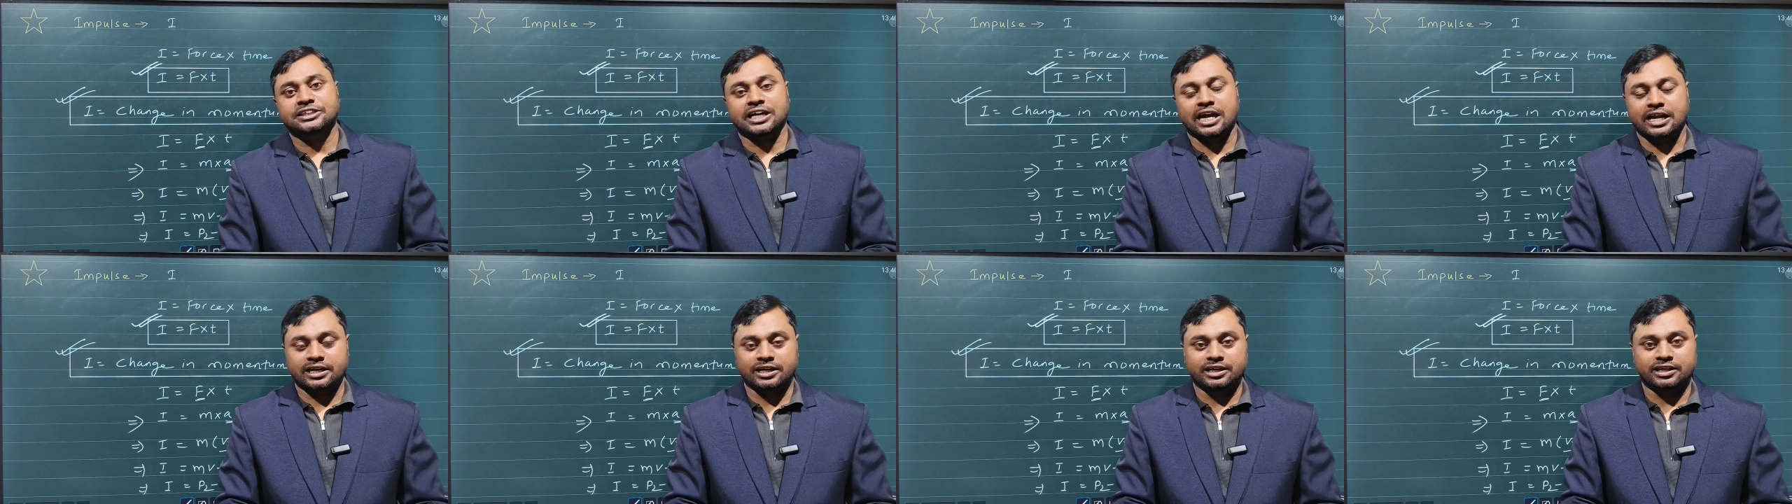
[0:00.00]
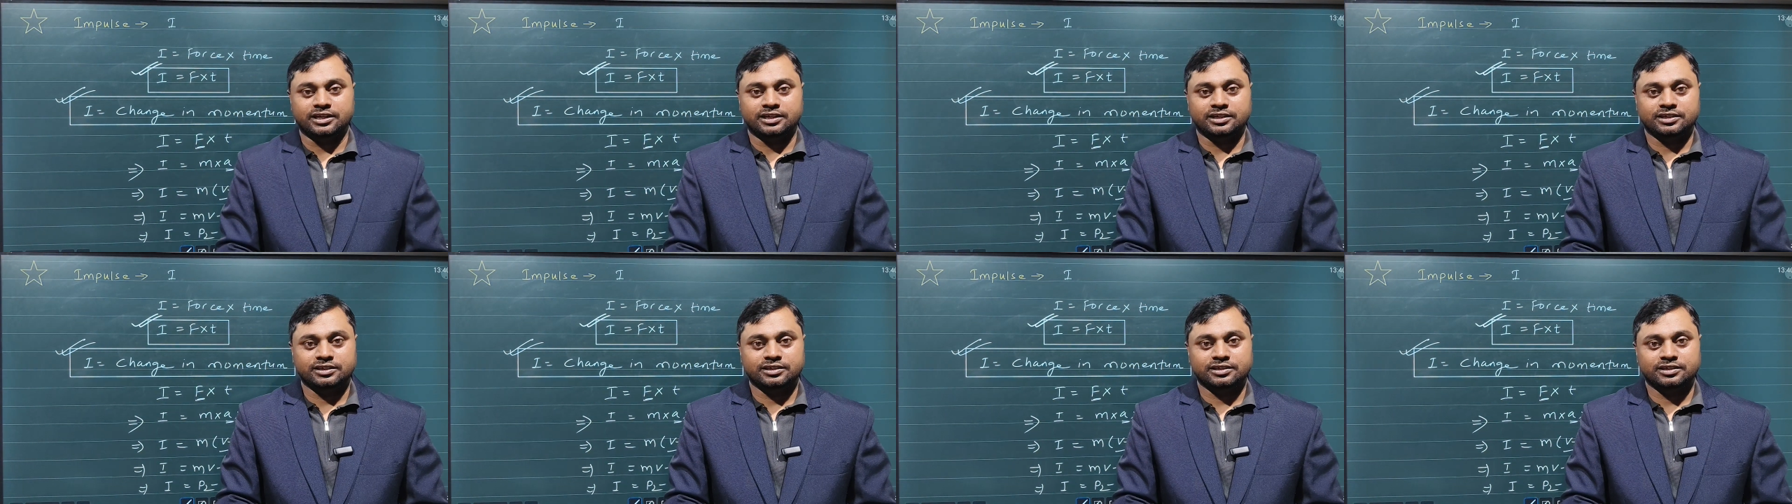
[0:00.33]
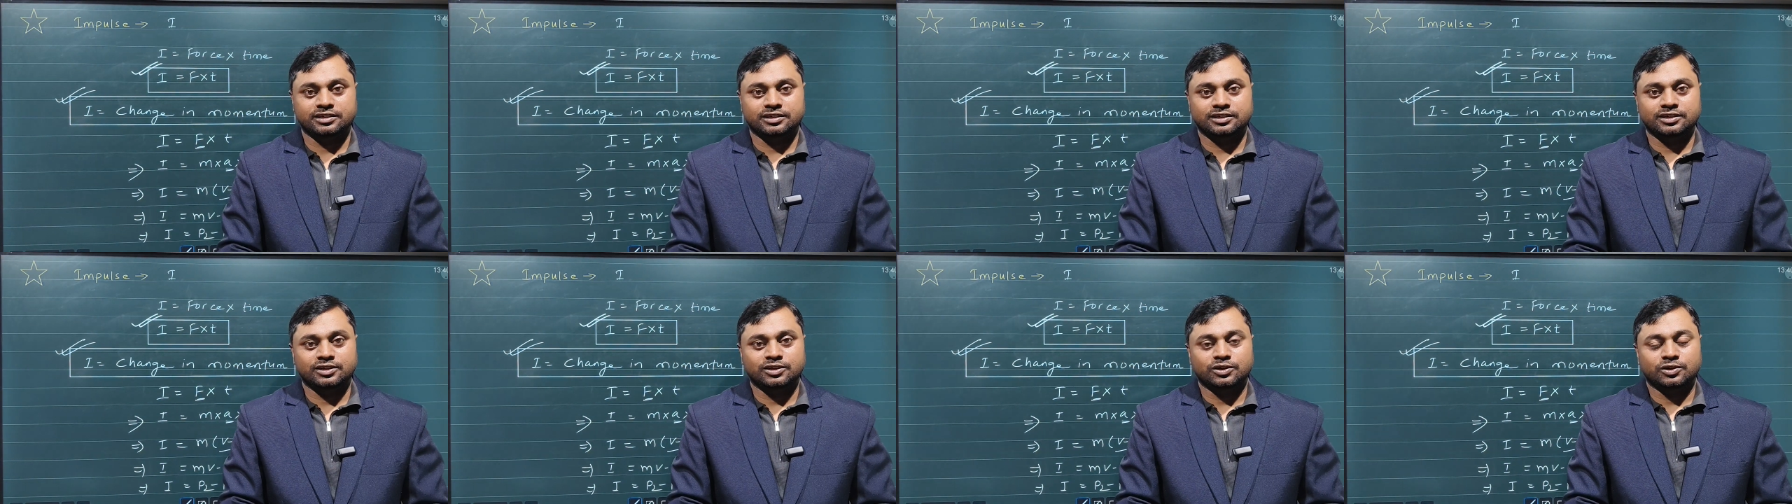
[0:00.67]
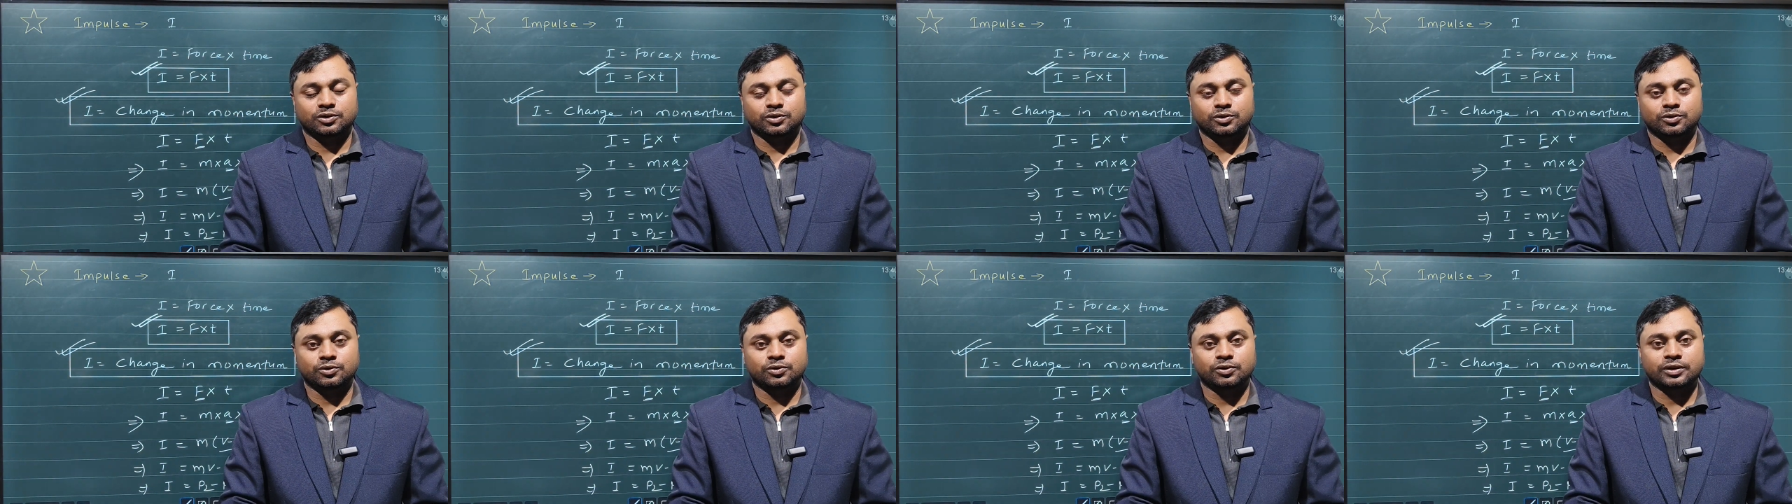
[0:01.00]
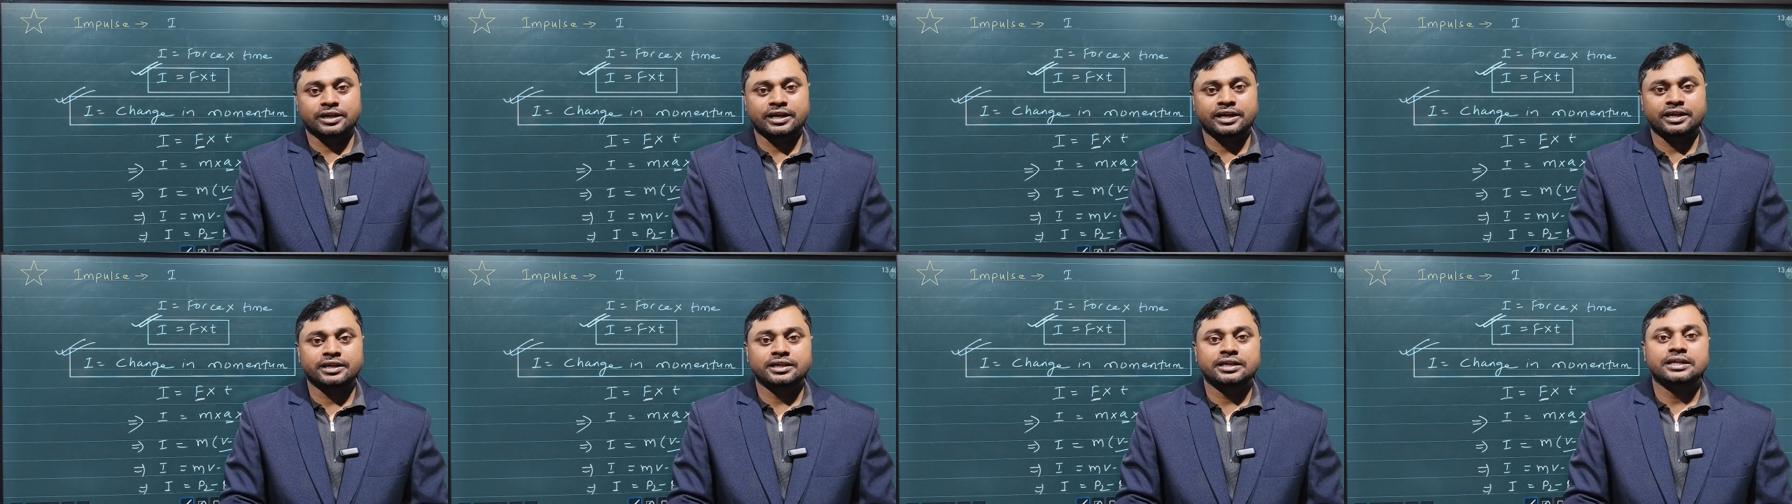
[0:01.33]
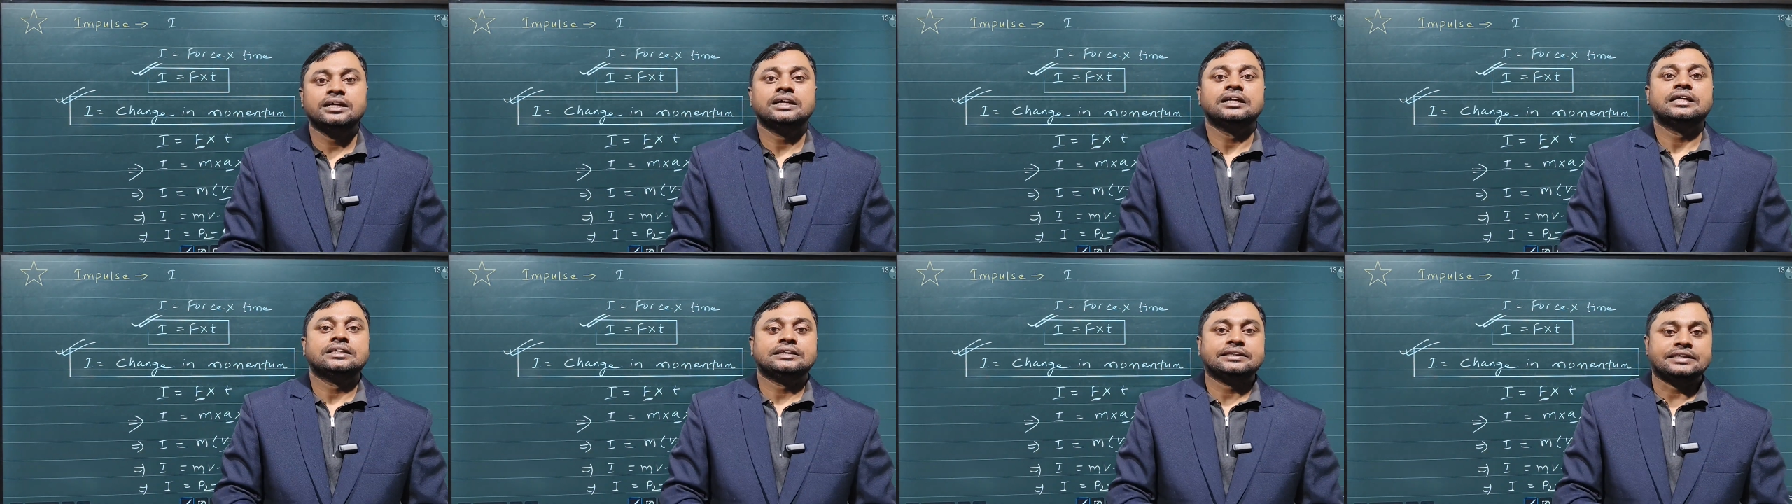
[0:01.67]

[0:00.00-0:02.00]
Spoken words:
channel. Okay,